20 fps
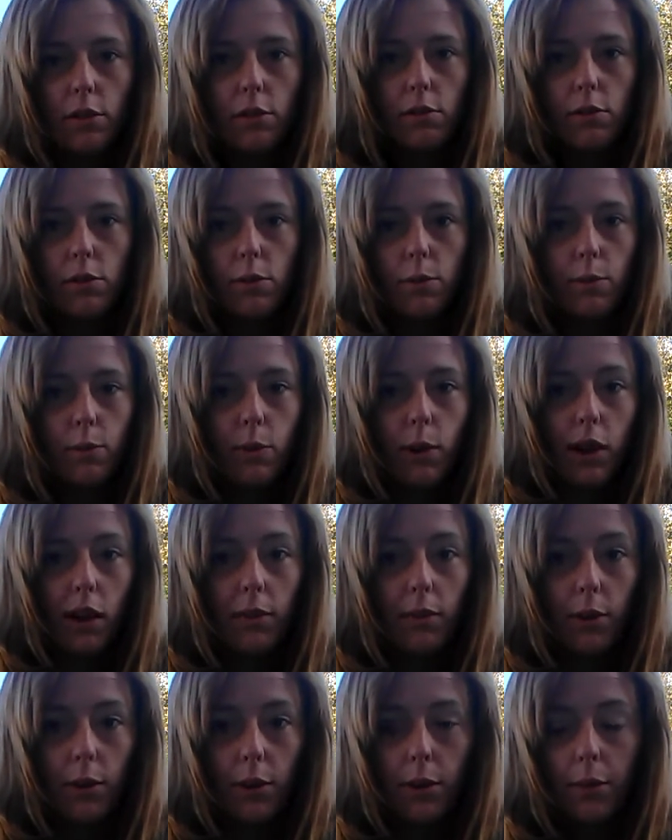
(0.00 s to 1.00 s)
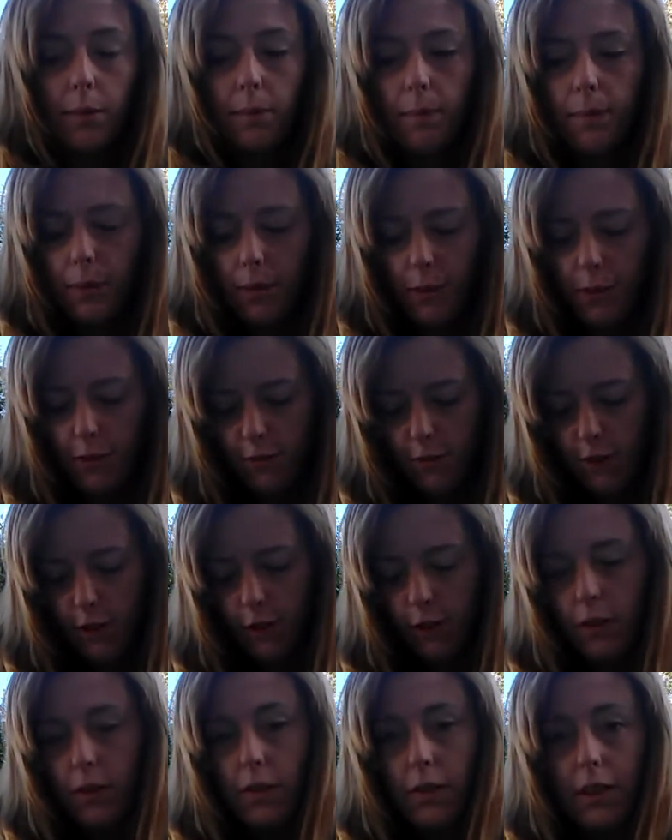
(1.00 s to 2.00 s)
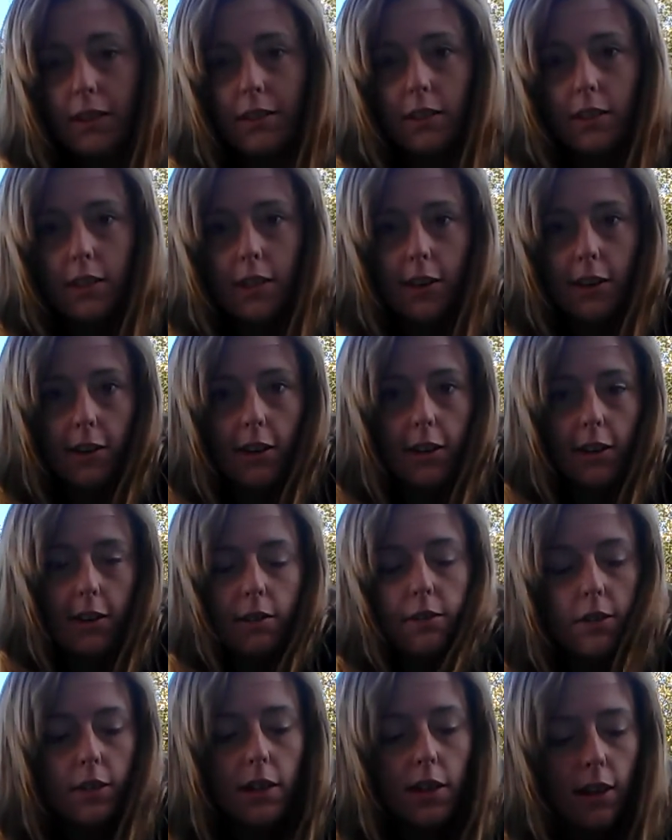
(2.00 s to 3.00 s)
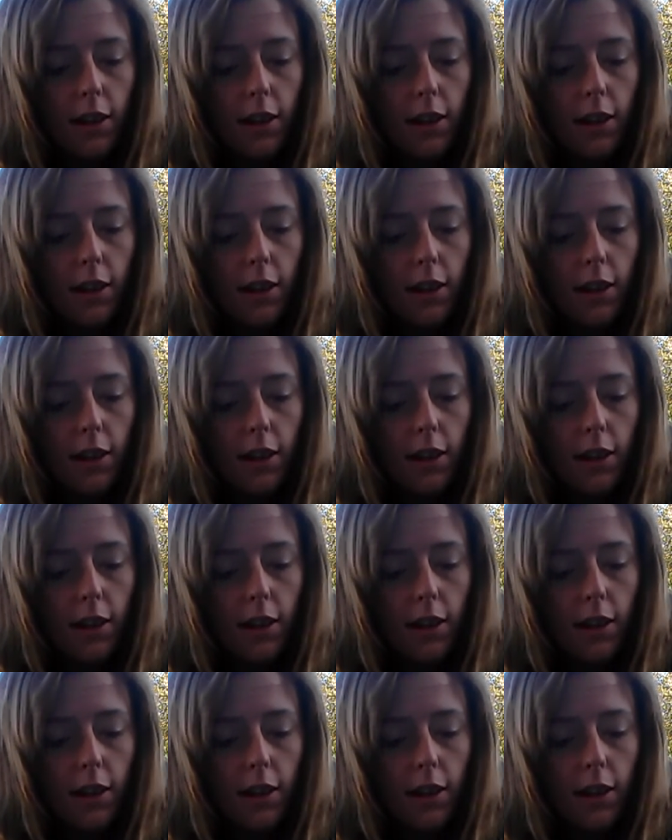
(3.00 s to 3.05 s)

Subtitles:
use whatever you feel necessary to use.